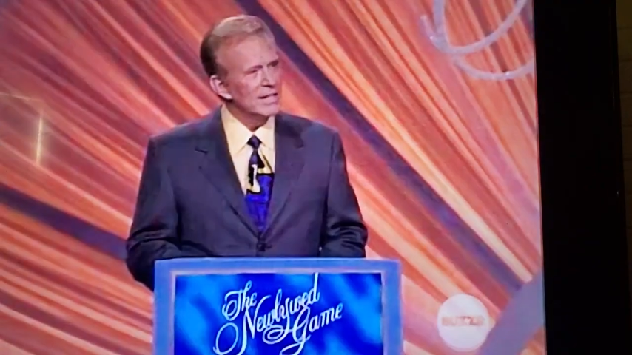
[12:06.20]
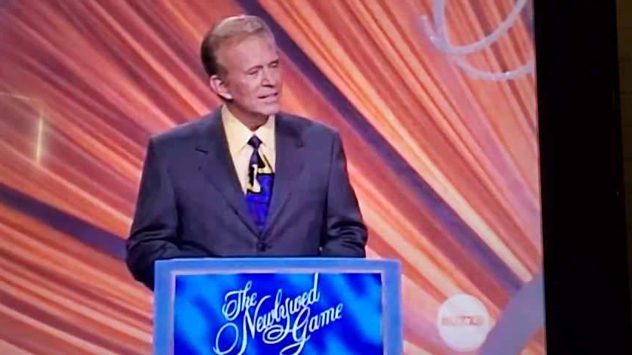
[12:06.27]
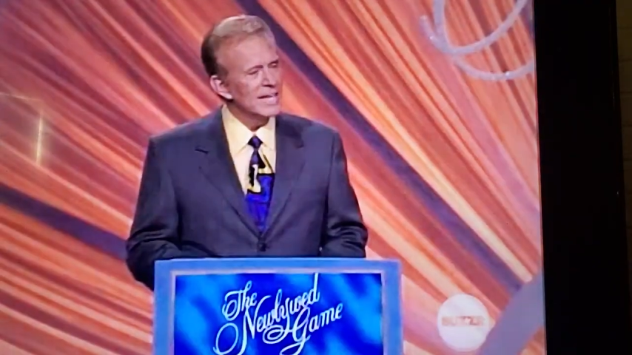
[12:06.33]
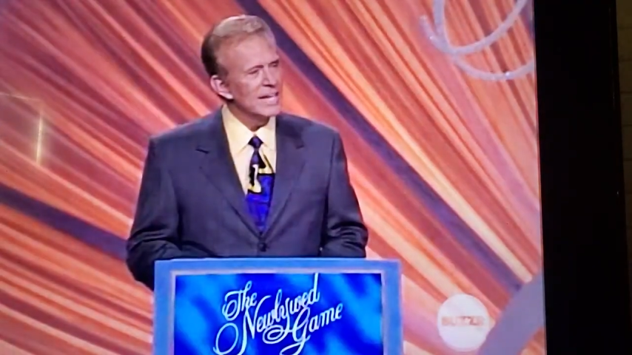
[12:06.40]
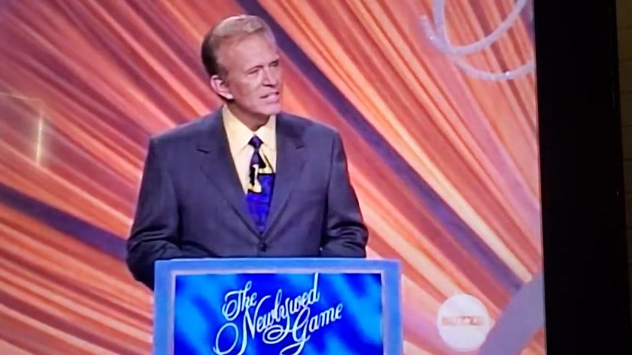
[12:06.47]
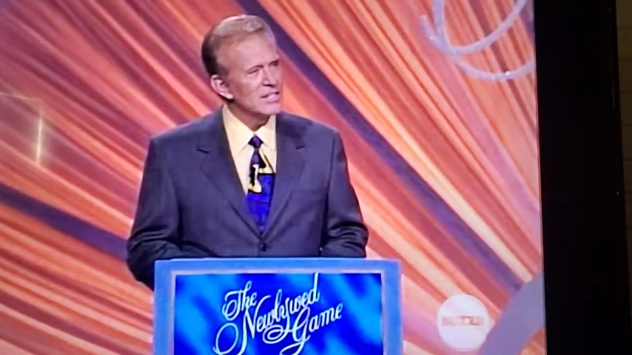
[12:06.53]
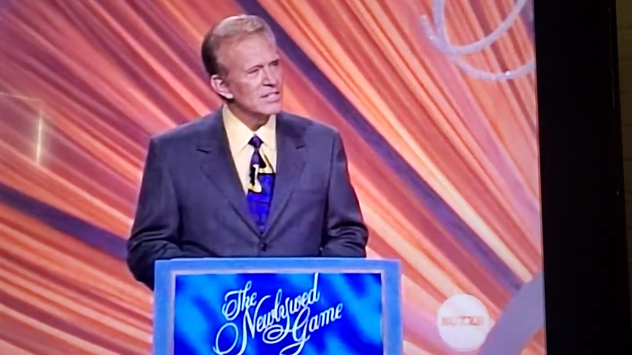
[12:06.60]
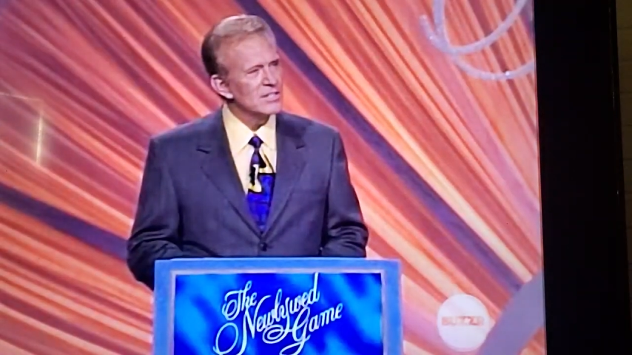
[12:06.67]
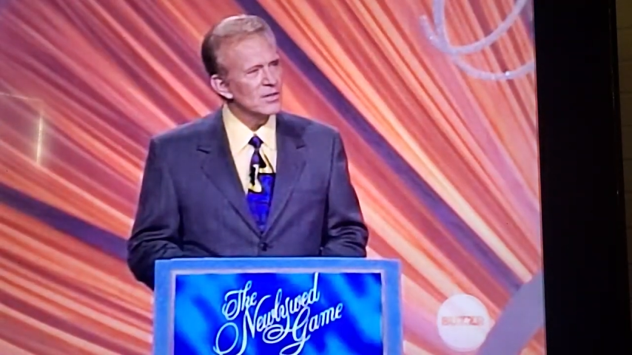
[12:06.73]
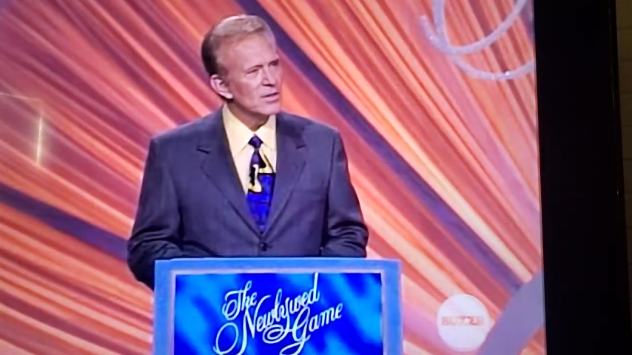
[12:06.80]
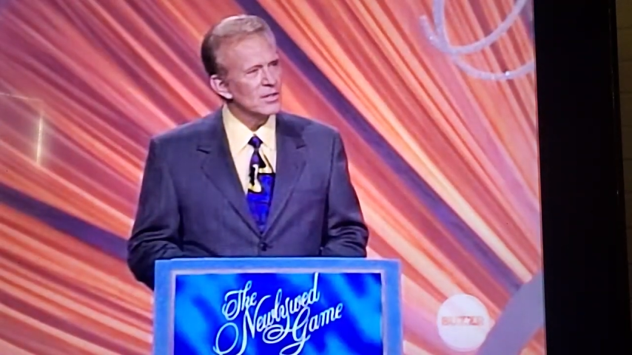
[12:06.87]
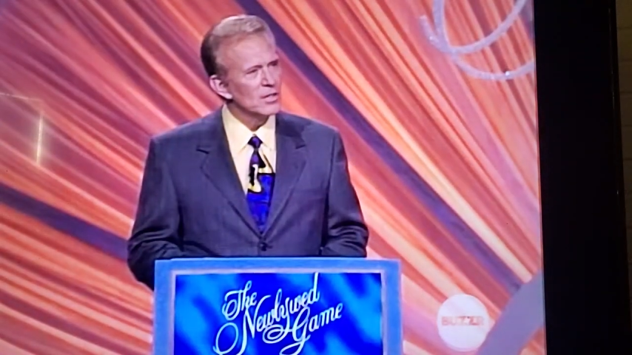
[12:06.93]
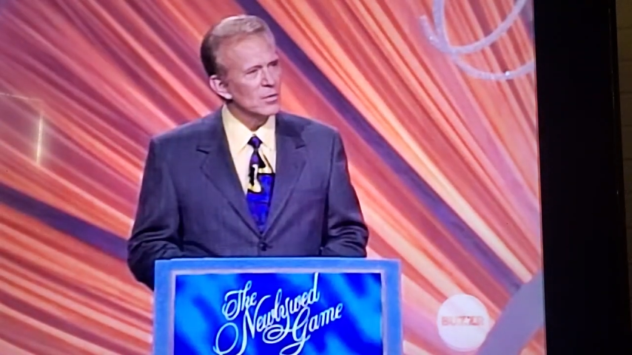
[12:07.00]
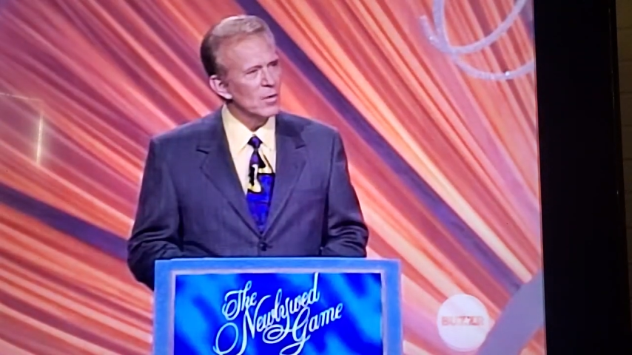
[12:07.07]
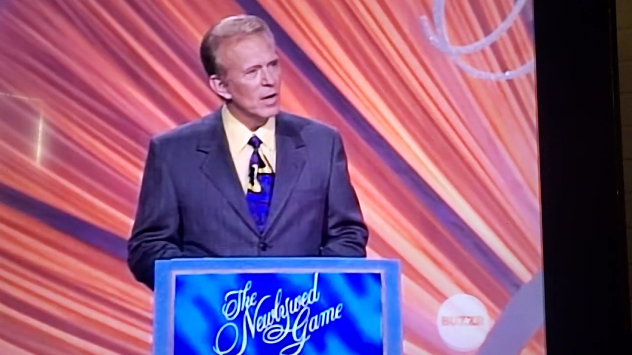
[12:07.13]
he thinks he's
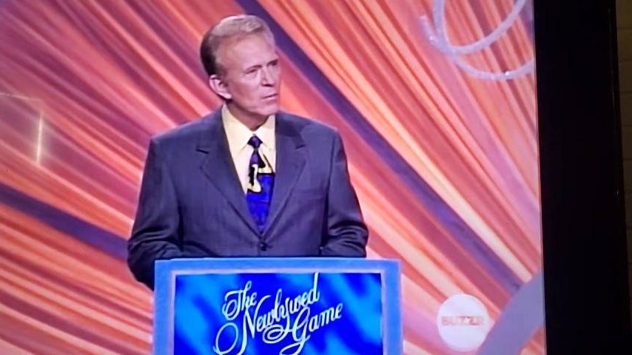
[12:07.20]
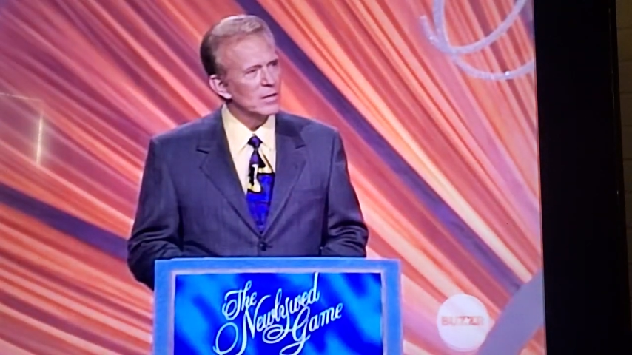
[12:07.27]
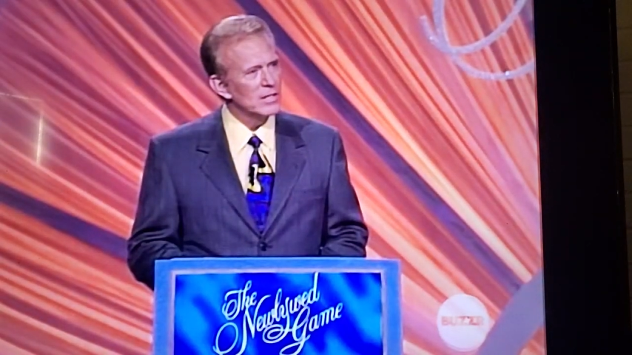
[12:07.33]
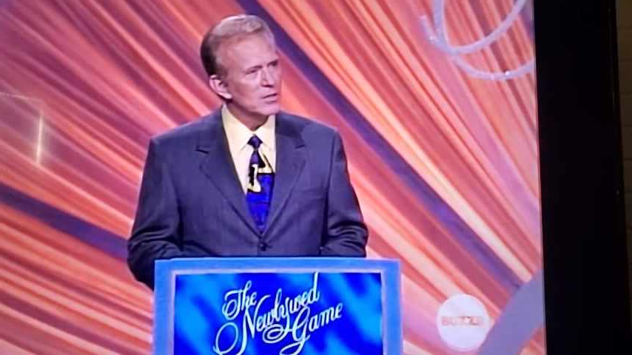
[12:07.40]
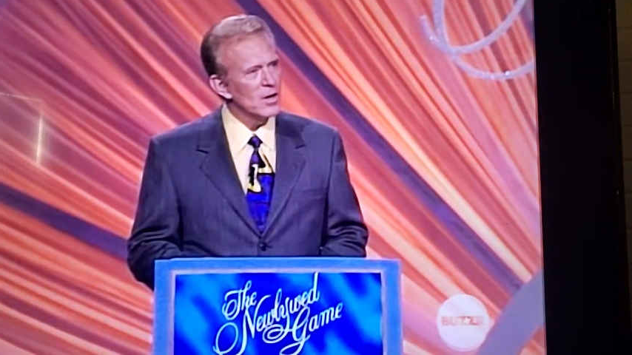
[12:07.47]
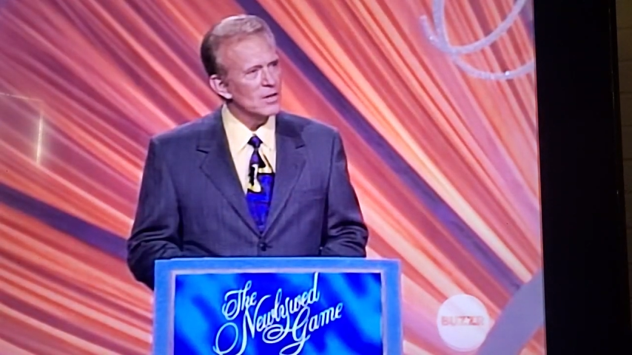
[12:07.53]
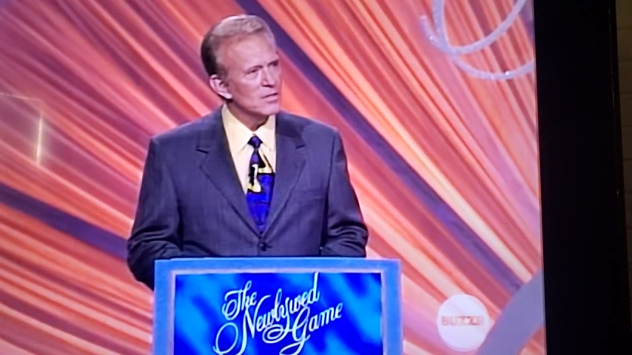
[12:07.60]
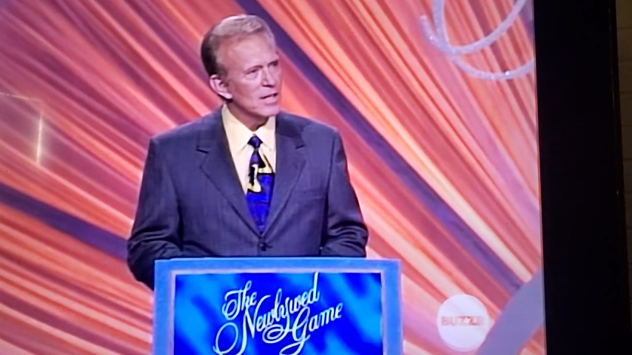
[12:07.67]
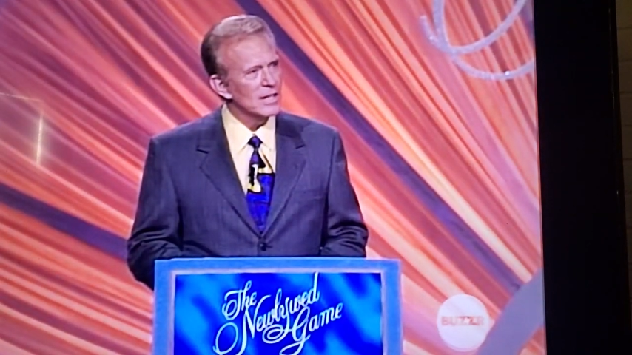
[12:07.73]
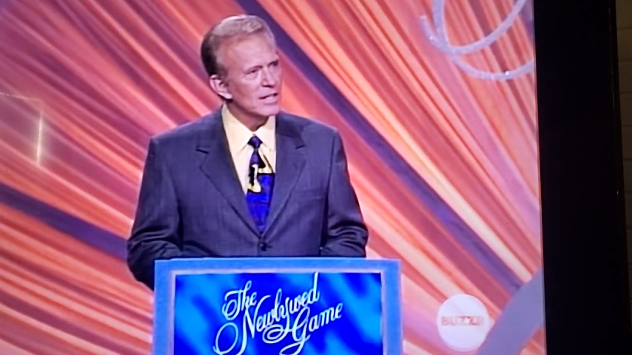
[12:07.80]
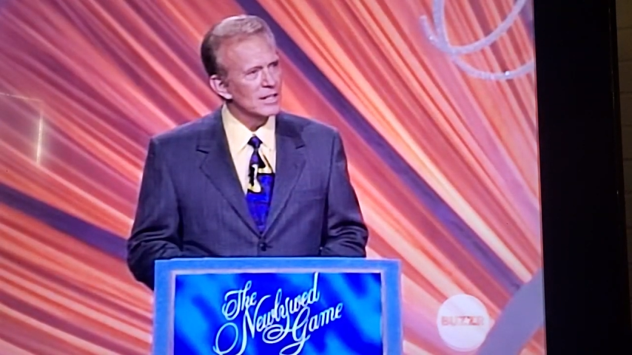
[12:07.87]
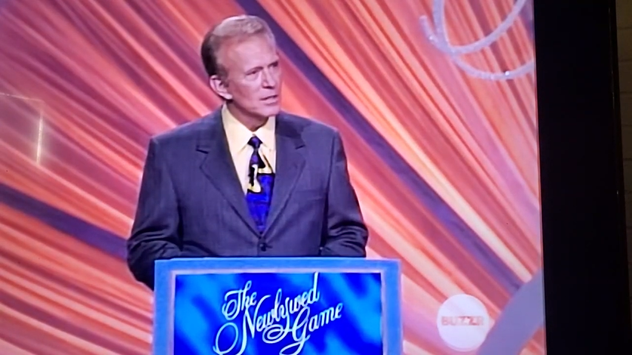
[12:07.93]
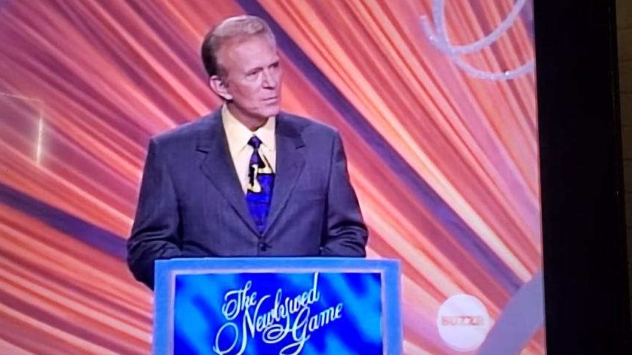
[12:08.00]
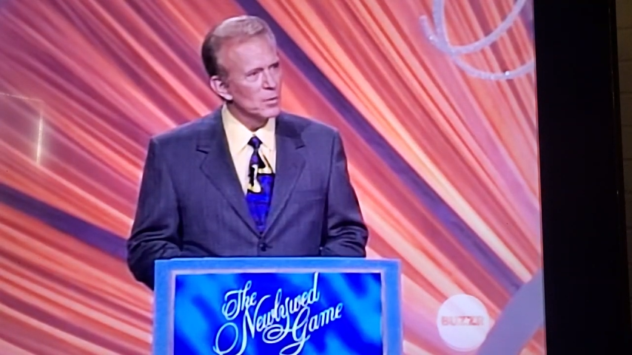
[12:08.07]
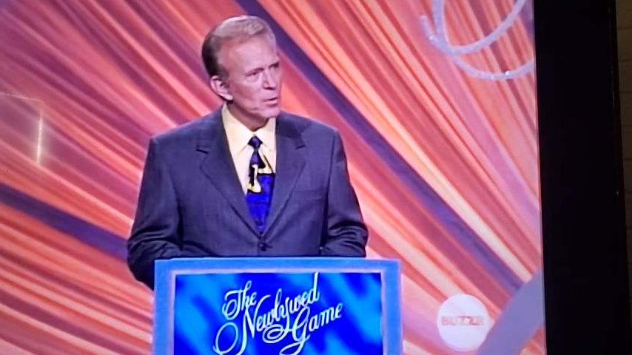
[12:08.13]
turning you on when he talks like
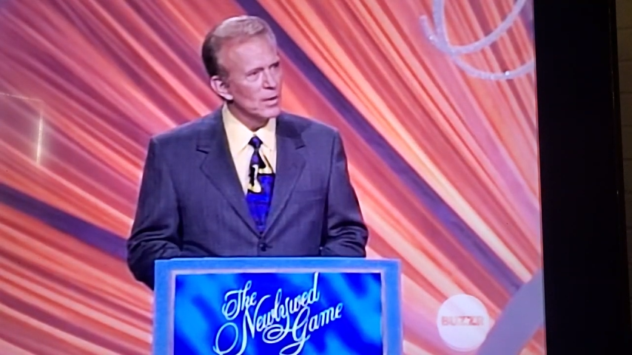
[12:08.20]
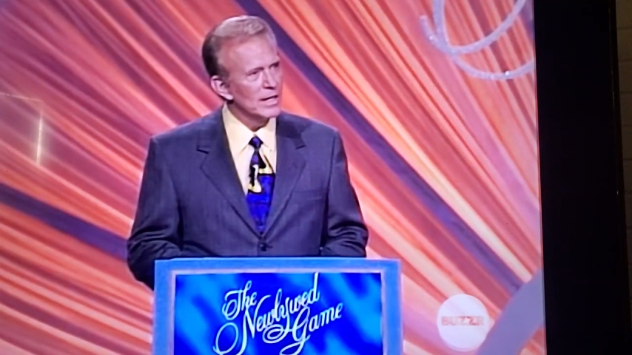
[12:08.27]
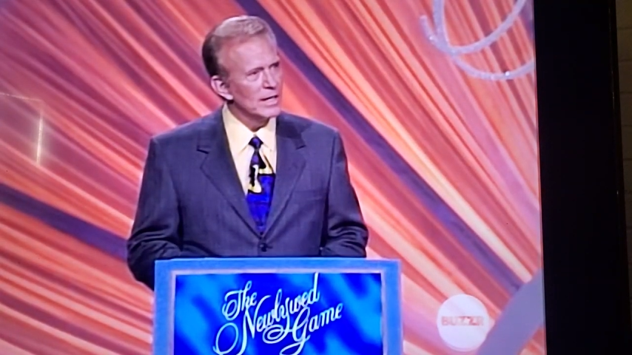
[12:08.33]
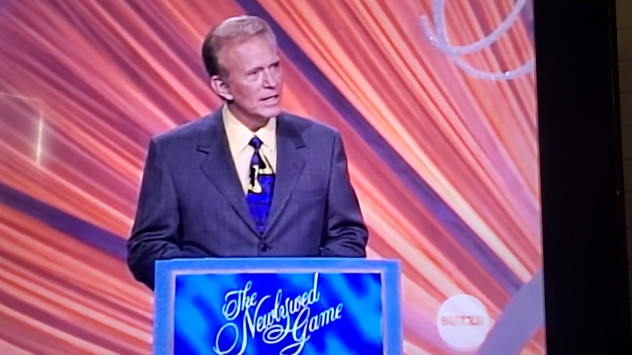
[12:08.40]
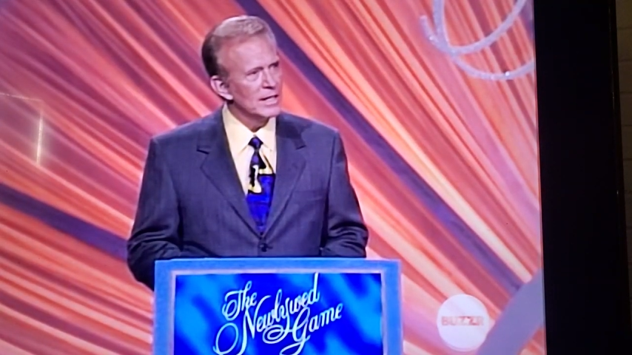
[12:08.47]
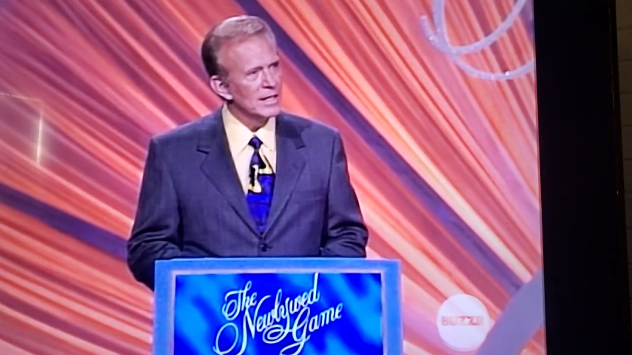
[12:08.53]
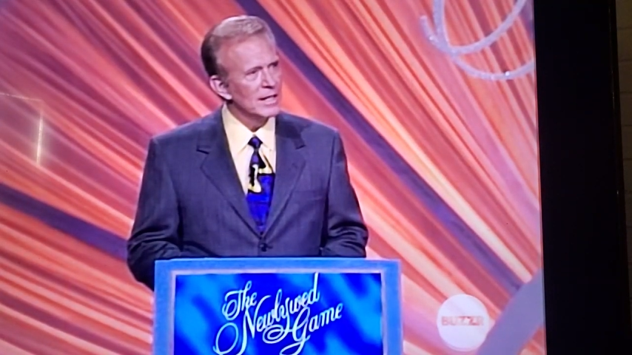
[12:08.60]
a little boy. so,